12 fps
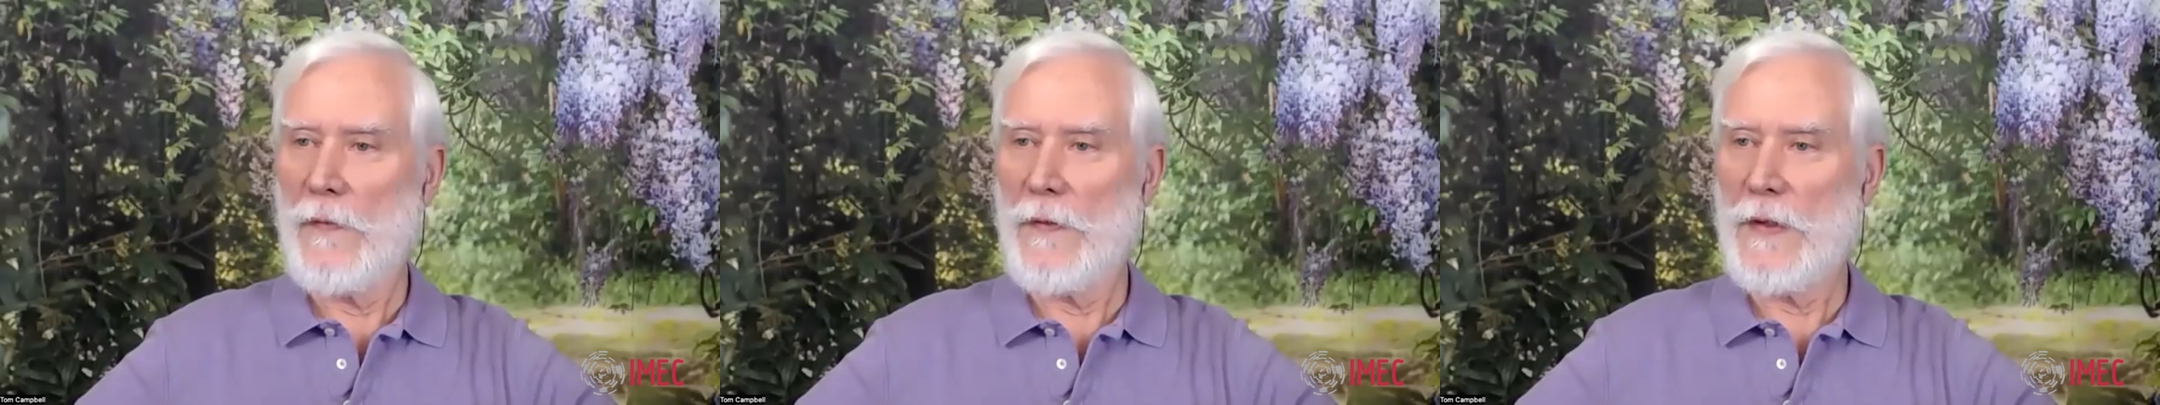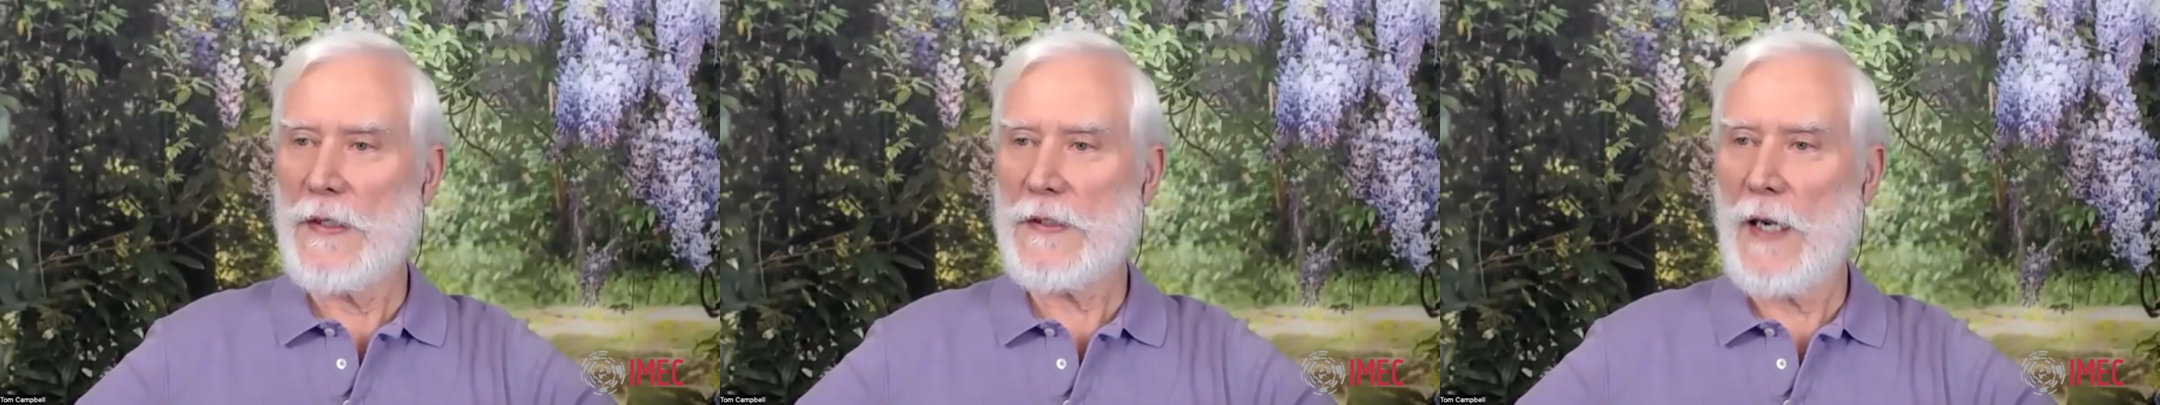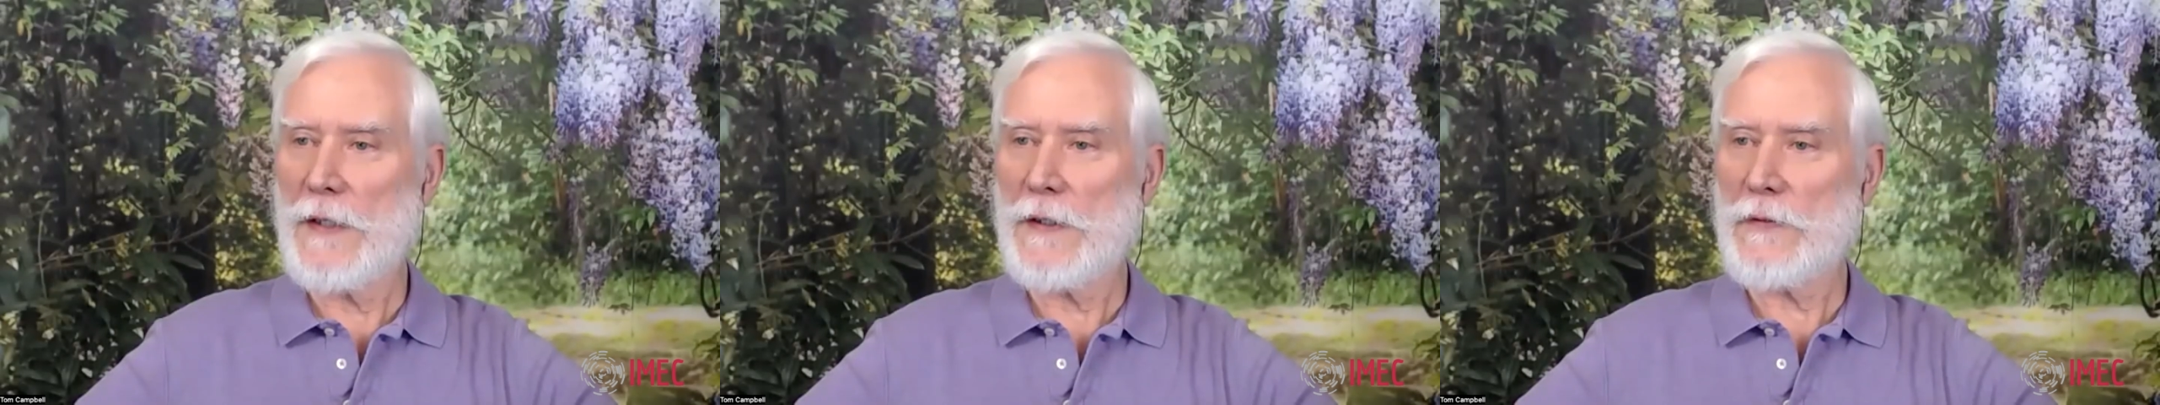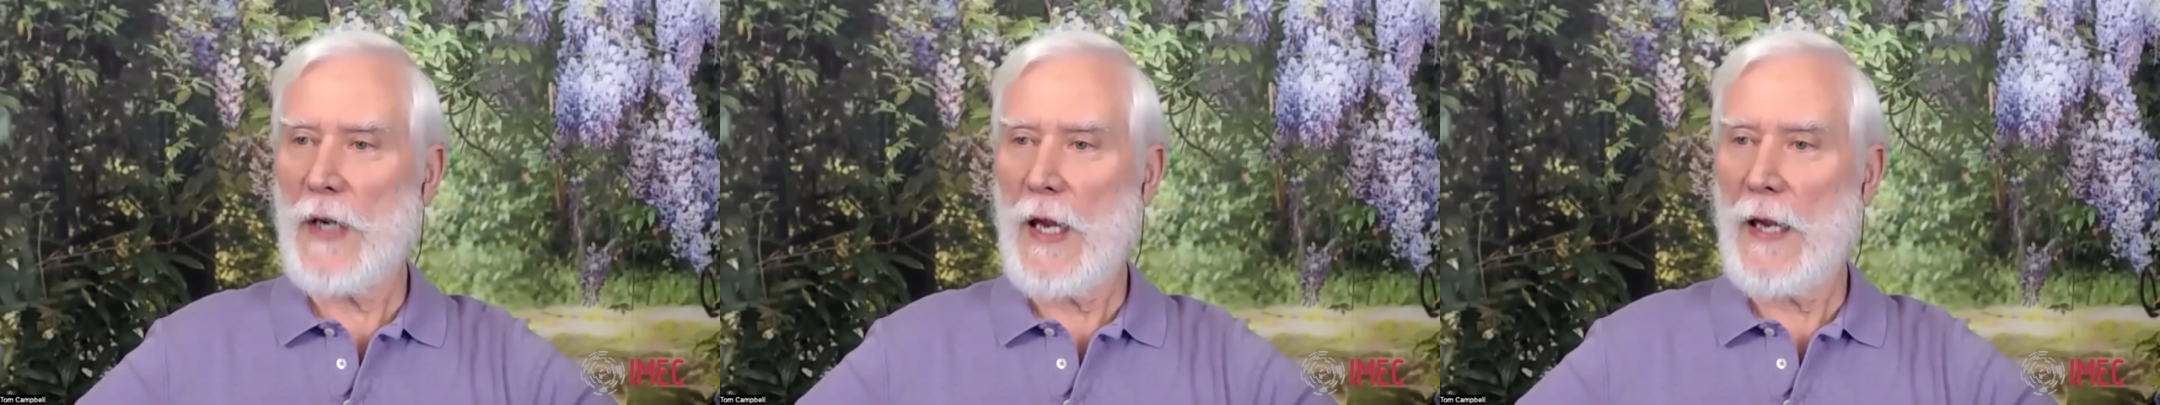these kinds
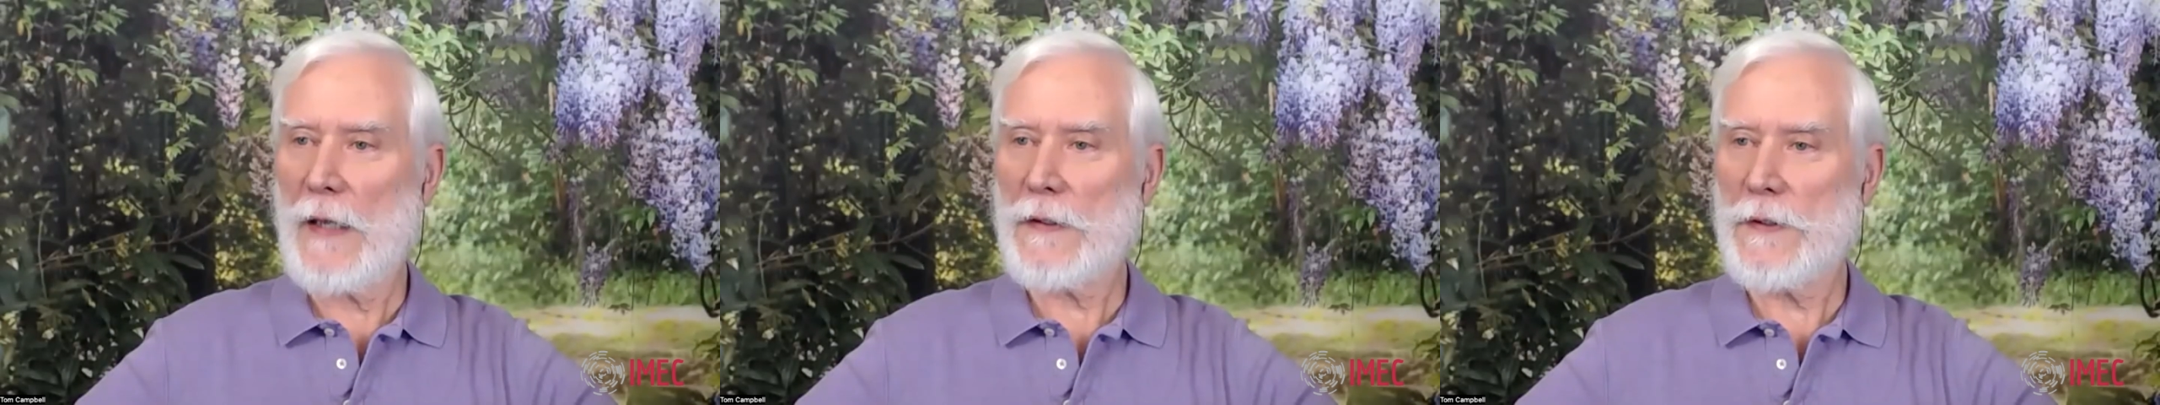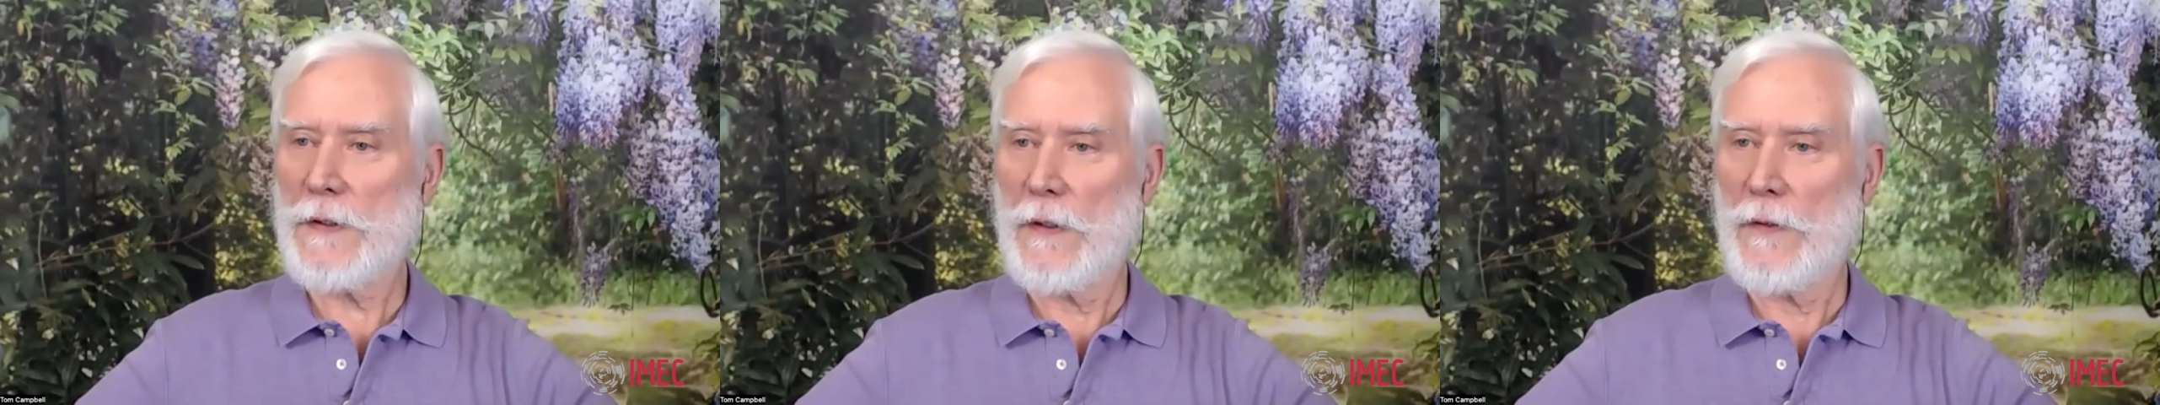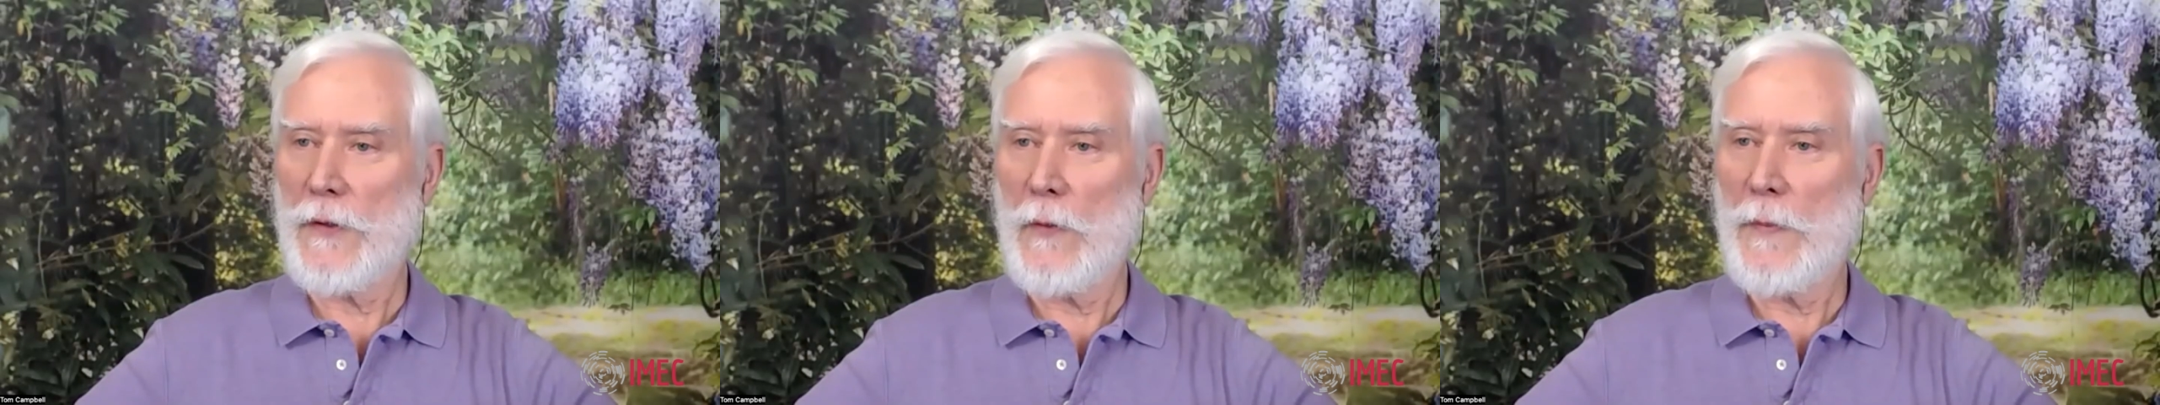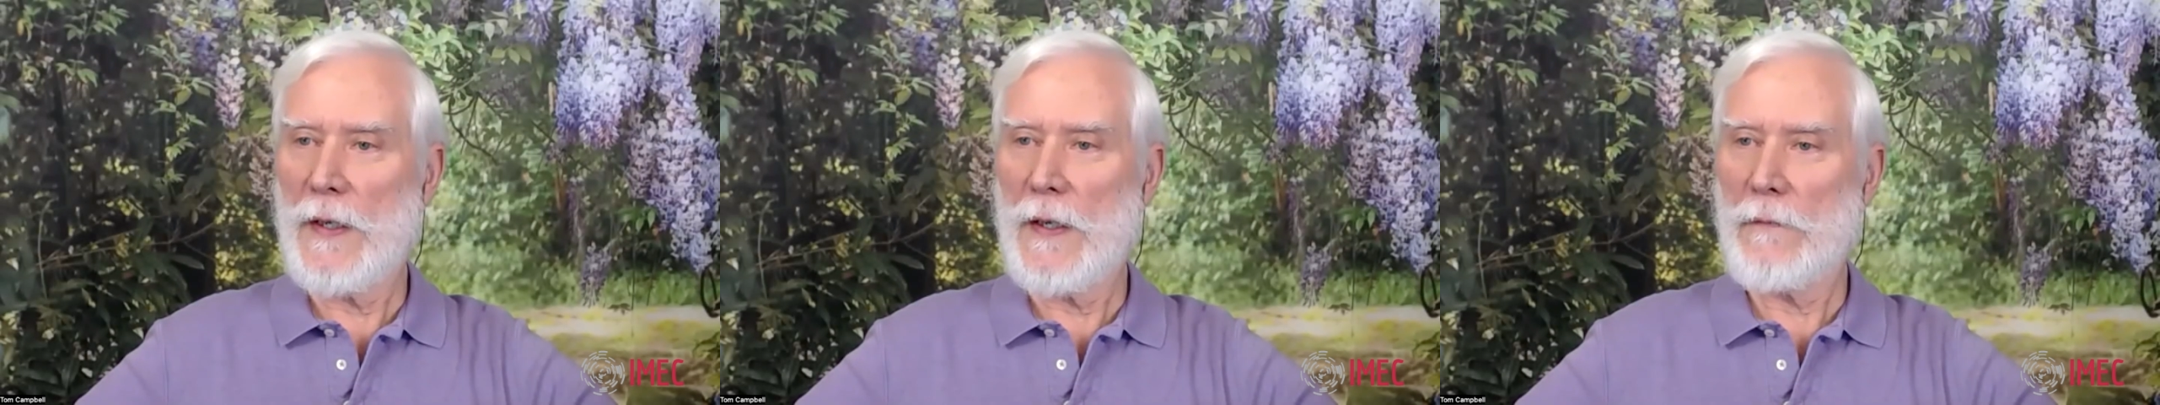of slacks, or
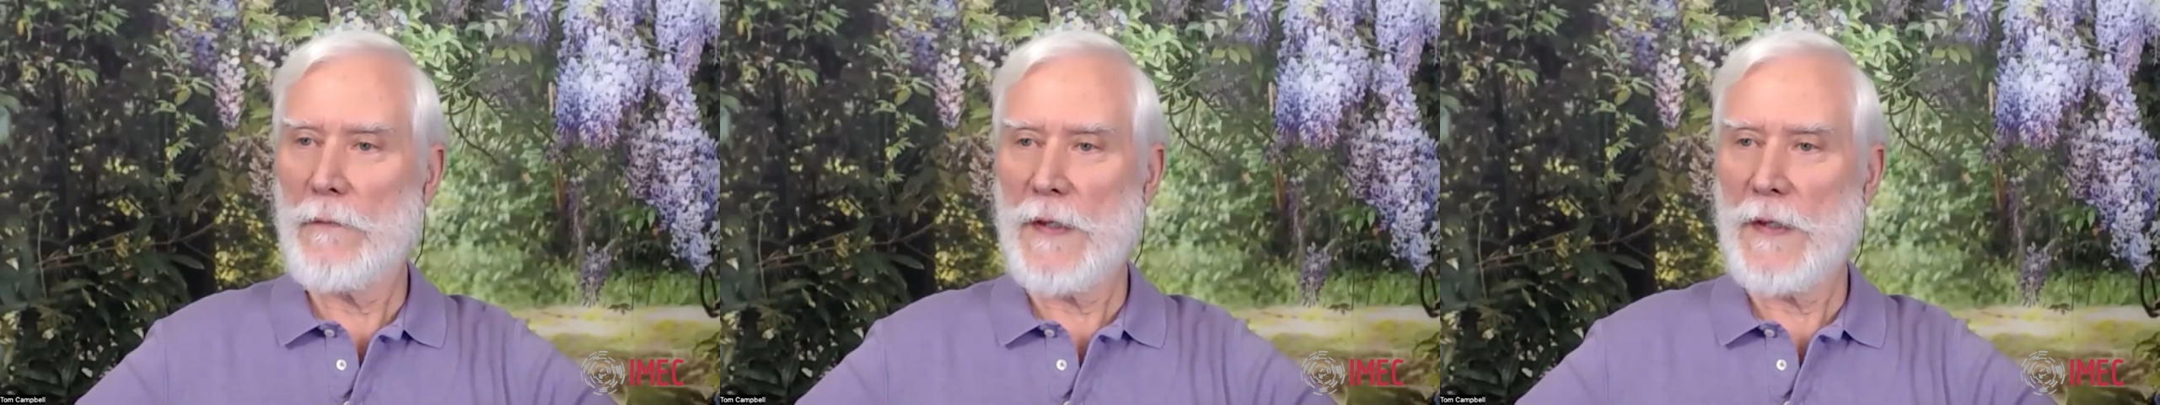nobody